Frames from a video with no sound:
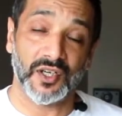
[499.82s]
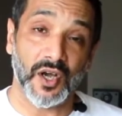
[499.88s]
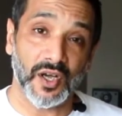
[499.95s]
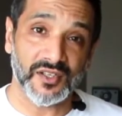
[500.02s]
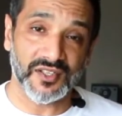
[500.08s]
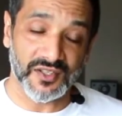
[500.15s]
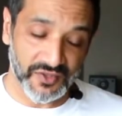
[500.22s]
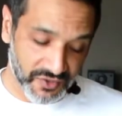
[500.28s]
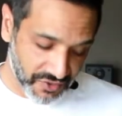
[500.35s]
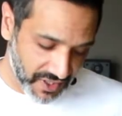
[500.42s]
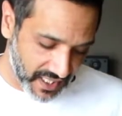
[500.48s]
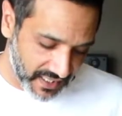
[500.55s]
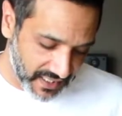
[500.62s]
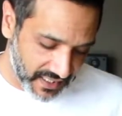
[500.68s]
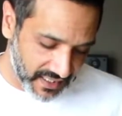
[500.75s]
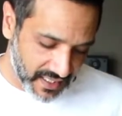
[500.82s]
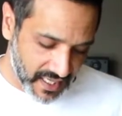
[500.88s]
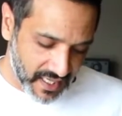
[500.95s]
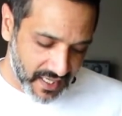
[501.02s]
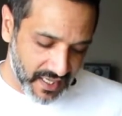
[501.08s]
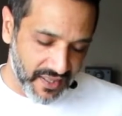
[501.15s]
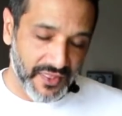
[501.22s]
concentrated,
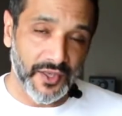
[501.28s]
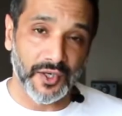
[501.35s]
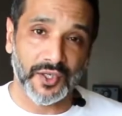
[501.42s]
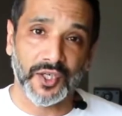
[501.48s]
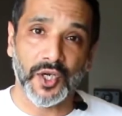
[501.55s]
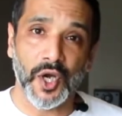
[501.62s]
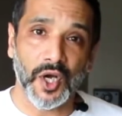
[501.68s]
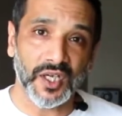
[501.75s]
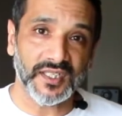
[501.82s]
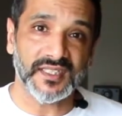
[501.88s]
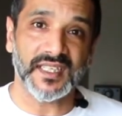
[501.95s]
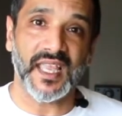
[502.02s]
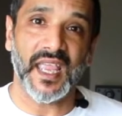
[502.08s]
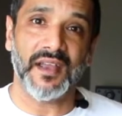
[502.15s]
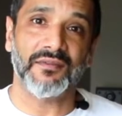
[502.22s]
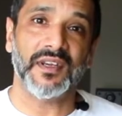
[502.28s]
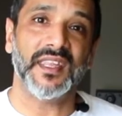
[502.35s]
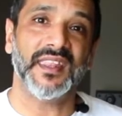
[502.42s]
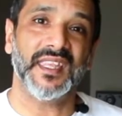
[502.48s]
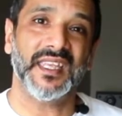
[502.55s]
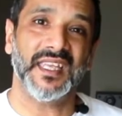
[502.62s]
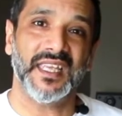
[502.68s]
they're cooked,
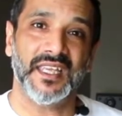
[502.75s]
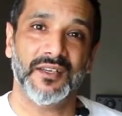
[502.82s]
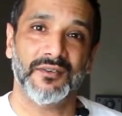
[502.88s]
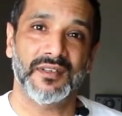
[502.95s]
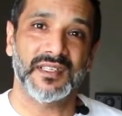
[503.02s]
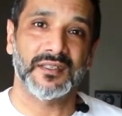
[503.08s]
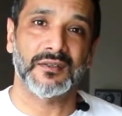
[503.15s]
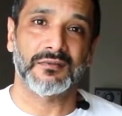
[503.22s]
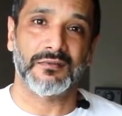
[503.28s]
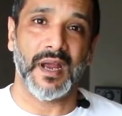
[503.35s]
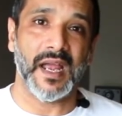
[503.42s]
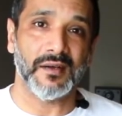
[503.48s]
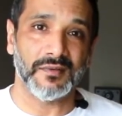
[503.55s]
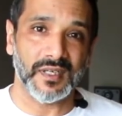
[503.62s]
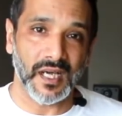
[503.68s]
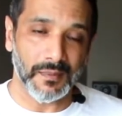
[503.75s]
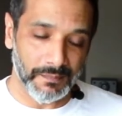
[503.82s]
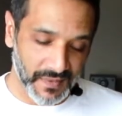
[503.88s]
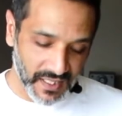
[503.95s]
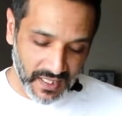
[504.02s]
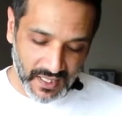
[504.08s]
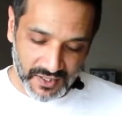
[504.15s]
everything here is ground
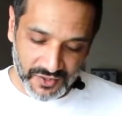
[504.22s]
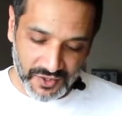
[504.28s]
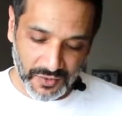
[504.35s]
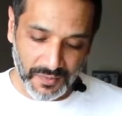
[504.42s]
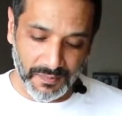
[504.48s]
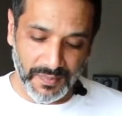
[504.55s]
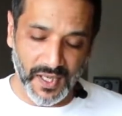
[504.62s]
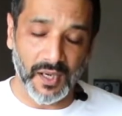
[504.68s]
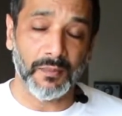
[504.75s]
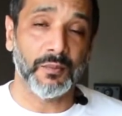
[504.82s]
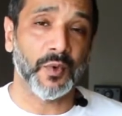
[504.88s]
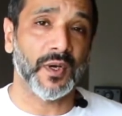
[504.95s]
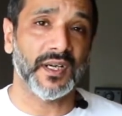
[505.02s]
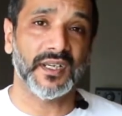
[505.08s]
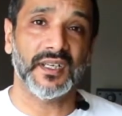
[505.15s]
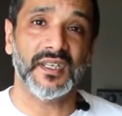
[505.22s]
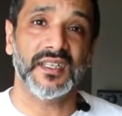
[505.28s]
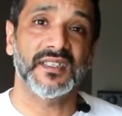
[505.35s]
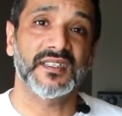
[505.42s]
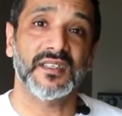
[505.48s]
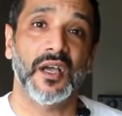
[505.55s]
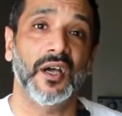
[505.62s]
up to a pulp where
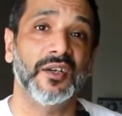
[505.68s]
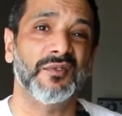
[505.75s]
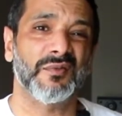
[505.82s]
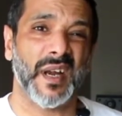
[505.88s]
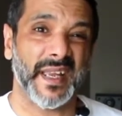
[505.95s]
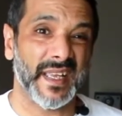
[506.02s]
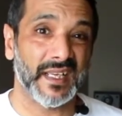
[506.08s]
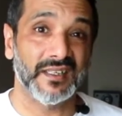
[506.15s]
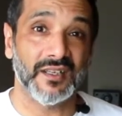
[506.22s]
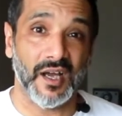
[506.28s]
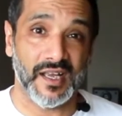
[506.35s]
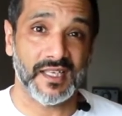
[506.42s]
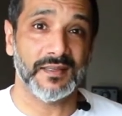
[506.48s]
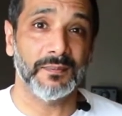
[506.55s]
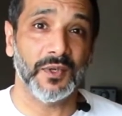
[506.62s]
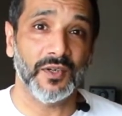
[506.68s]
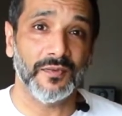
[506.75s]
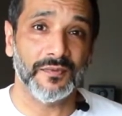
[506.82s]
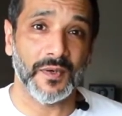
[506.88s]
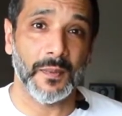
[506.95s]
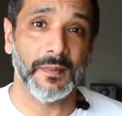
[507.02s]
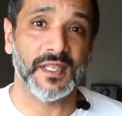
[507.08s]
it's unrecognizable
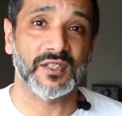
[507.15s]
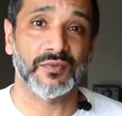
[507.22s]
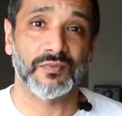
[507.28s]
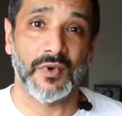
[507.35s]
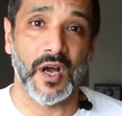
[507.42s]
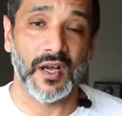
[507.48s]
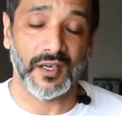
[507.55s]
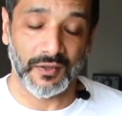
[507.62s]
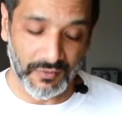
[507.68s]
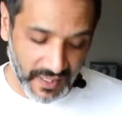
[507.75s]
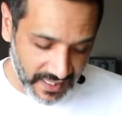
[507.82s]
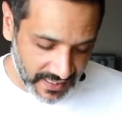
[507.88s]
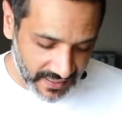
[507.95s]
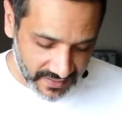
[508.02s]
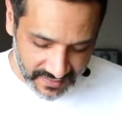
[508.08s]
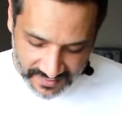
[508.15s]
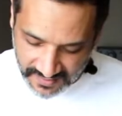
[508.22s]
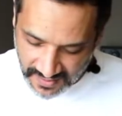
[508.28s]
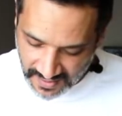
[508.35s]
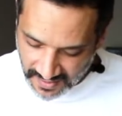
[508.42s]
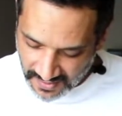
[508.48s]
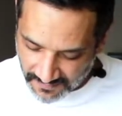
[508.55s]
from its raw ingredients,
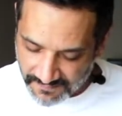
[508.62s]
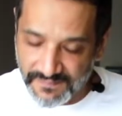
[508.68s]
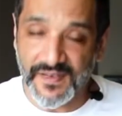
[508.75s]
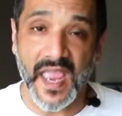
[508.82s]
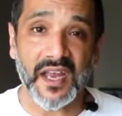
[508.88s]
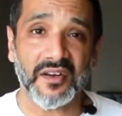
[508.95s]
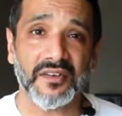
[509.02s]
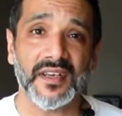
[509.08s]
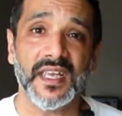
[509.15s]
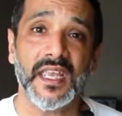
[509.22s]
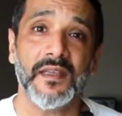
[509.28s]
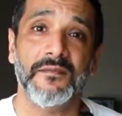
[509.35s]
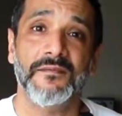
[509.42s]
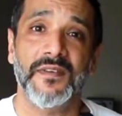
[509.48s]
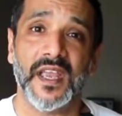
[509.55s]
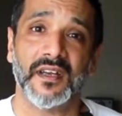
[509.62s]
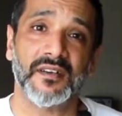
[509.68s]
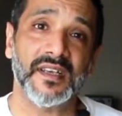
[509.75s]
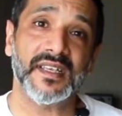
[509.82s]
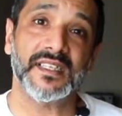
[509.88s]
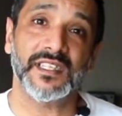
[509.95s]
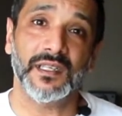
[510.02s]
very,
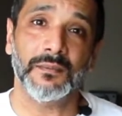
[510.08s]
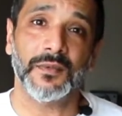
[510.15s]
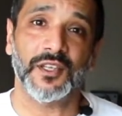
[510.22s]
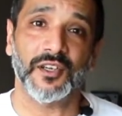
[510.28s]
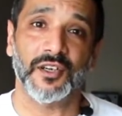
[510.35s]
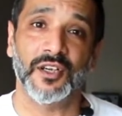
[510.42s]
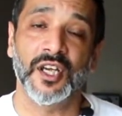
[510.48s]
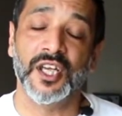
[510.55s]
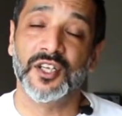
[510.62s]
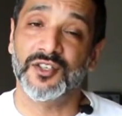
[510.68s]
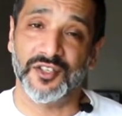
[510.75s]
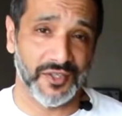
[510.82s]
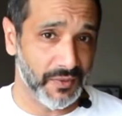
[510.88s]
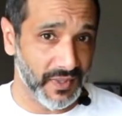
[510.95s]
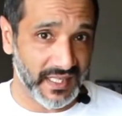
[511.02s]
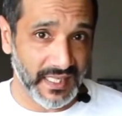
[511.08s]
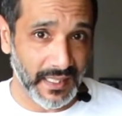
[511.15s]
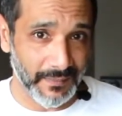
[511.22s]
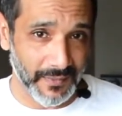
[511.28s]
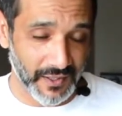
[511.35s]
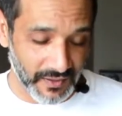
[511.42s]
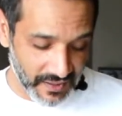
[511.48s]
very similar to a
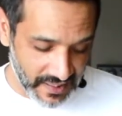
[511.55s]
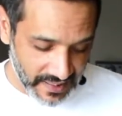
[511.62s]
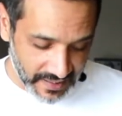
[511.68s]
kibble.